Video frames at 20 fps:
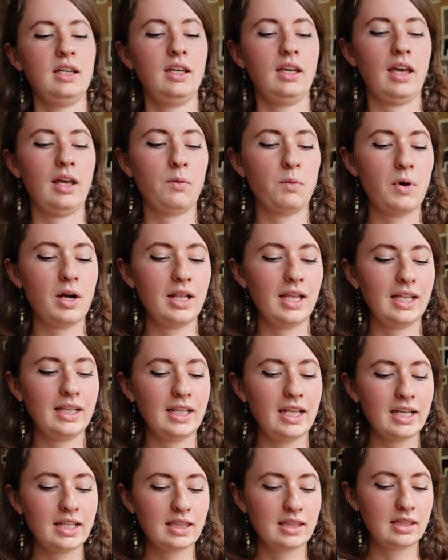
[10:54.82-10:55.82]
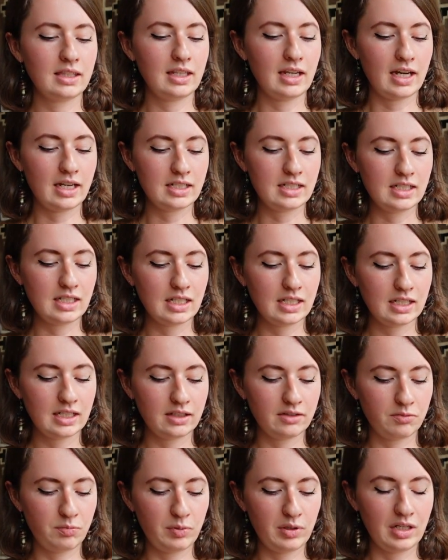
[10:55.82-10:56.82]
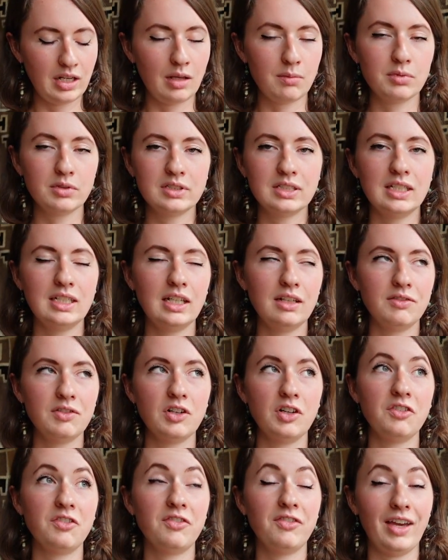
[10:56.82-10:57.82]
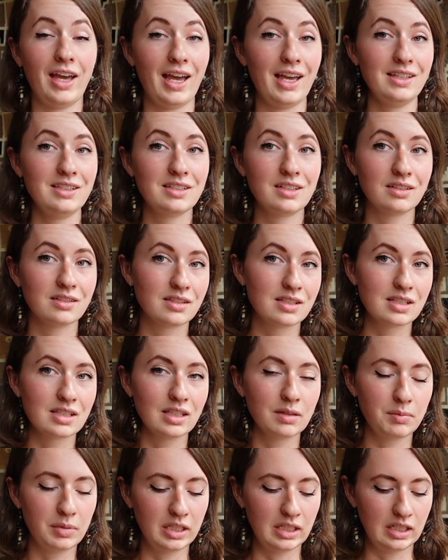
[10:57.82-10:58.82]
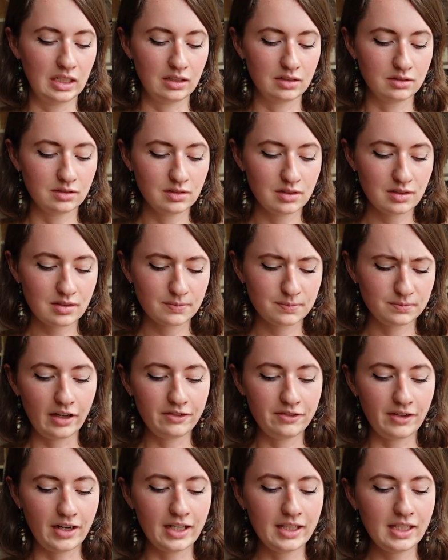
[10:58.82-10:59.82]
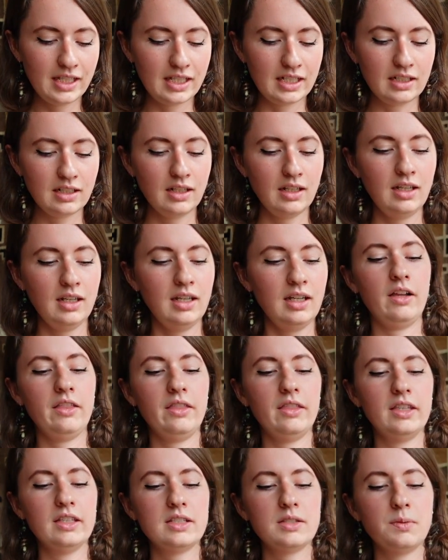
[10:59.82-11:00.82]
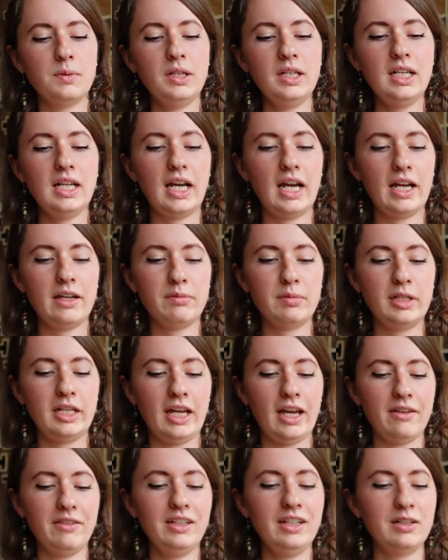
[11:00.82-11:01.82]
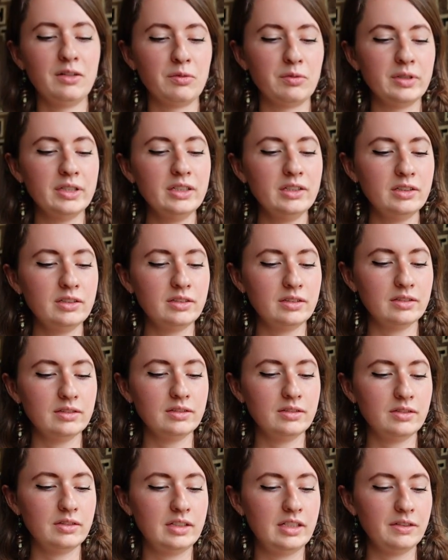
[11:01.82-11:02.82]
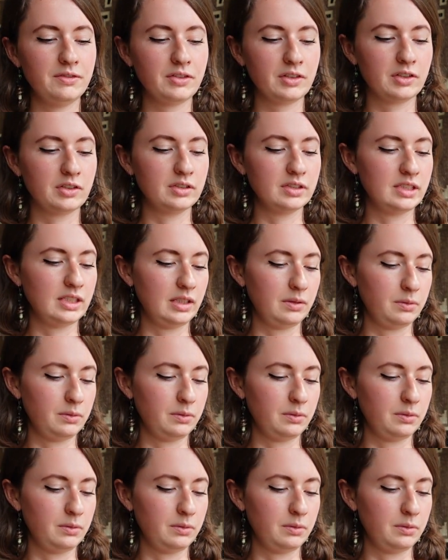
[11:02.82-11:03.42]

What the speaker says: And while I like the idea of being able to knit very fast on slippy needles, I find that on this one, I've been having a real difficulty